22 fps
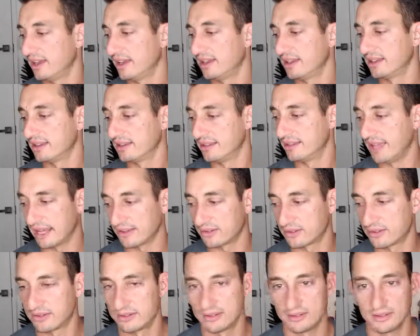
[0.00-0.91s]

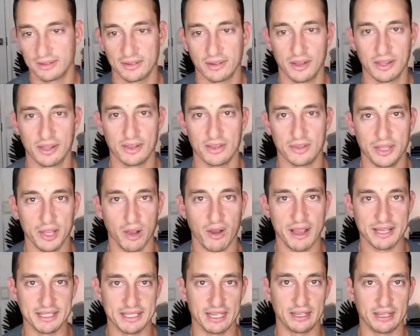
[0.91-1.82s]
that's the
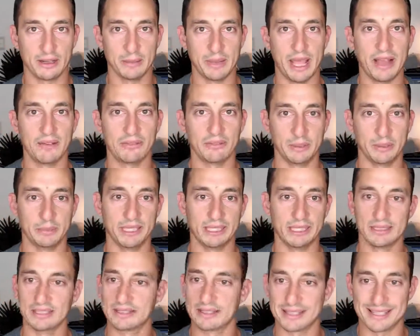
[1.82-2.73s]
idea about flipping.
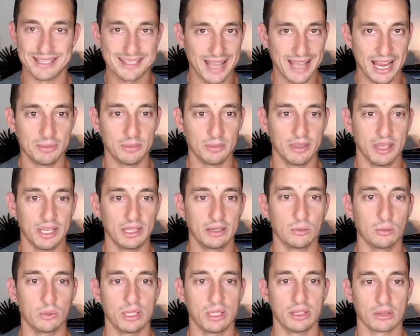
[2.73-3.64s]
It's the same thing
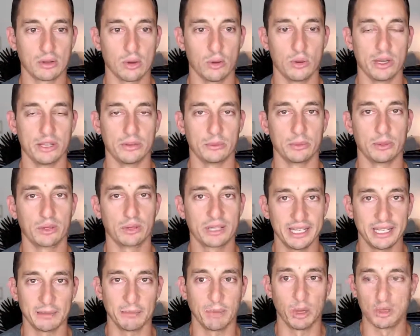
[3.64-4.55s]
with the coins. We're not
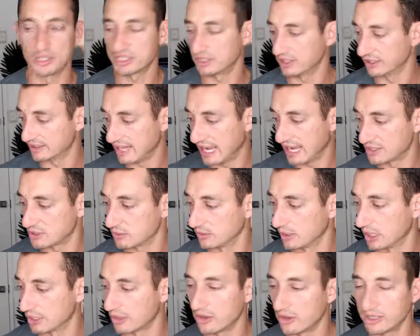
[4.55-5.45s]
getting emotionally attached to it.
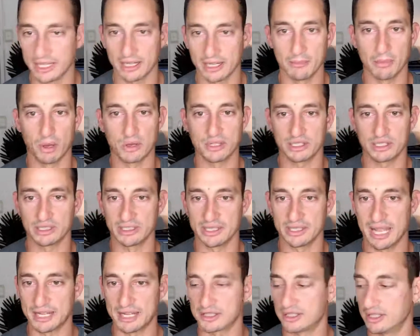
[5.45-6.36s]
I don't get emotionally
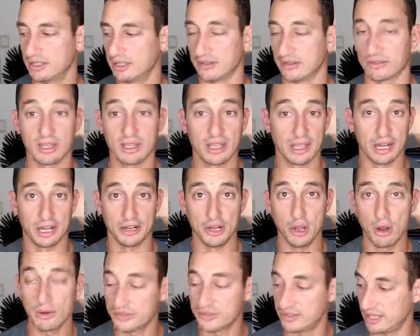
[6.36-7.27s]
attached to this. And I know
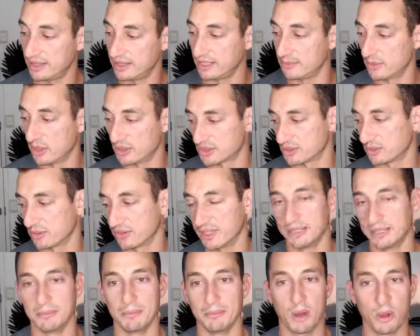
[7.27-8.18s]
I've said the emotional
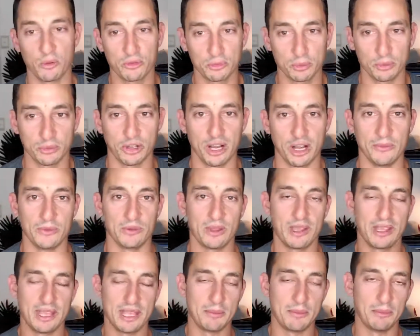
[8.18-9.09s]
thing multiple times,
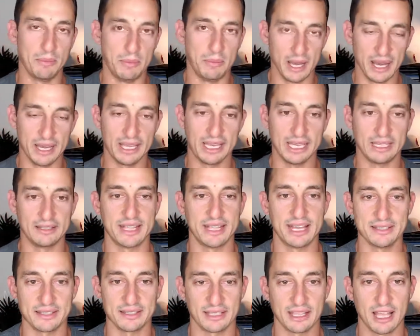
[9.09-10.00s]
but it
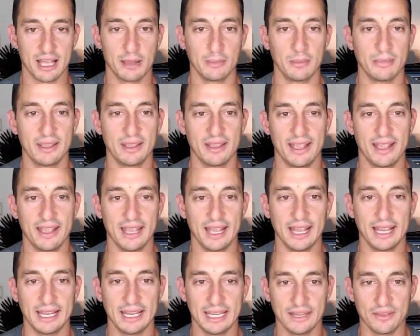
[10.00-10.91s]
tends to come
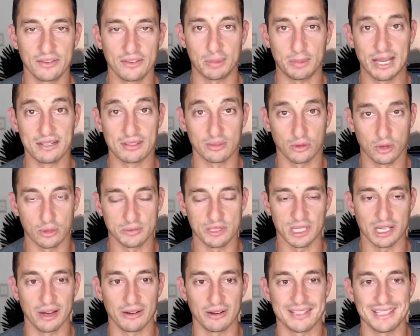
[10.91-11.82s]
in the space of
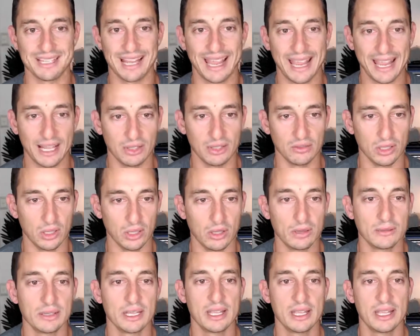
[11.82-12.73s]
cryptocurrency a hell of a
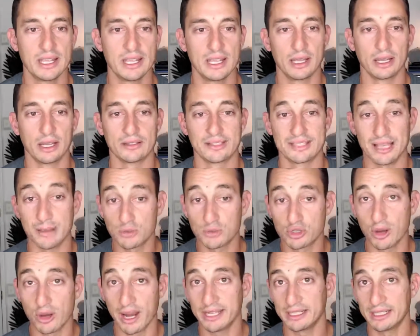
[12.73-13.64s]
lot. Some
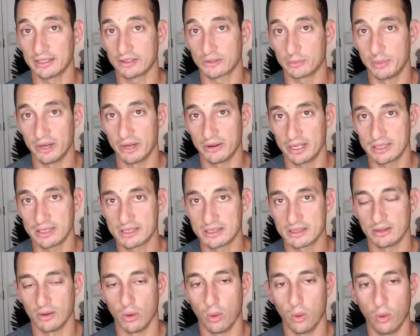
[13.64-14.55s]
trading experience
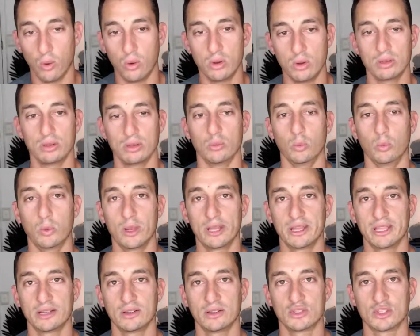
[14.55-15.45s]
or
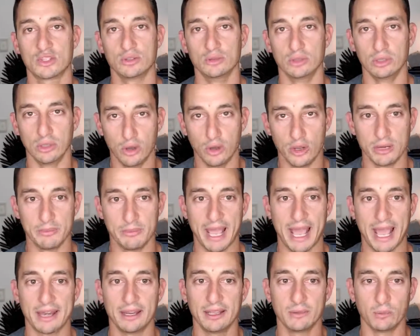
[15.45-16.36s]
willing to learn
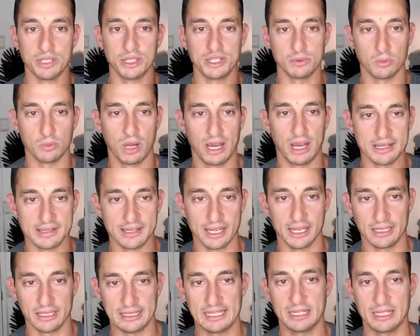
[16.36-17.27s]
about it, which is why I say
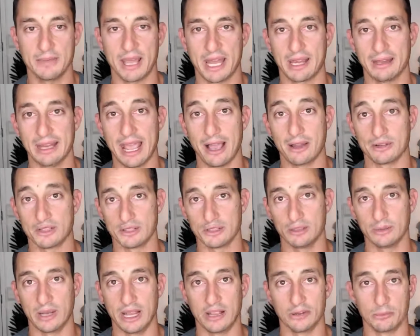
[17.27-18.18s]
you need about an hour to
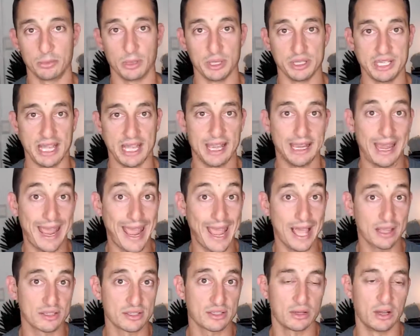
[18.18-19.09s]
2 hours per day
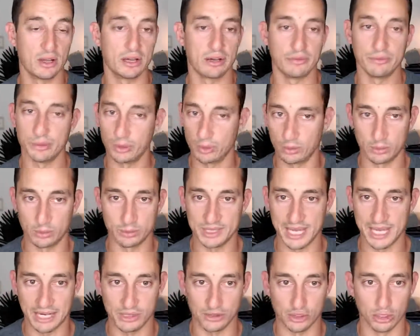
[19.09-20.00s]
outside of your
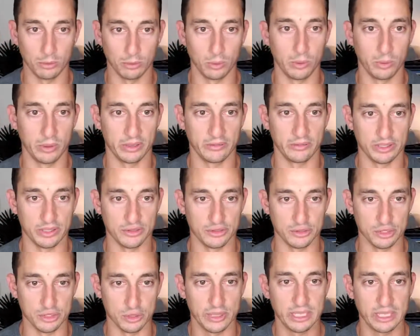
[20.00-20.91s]
day job or whatever it is you're
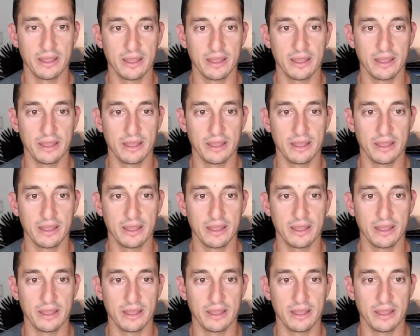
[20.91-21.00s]
doing.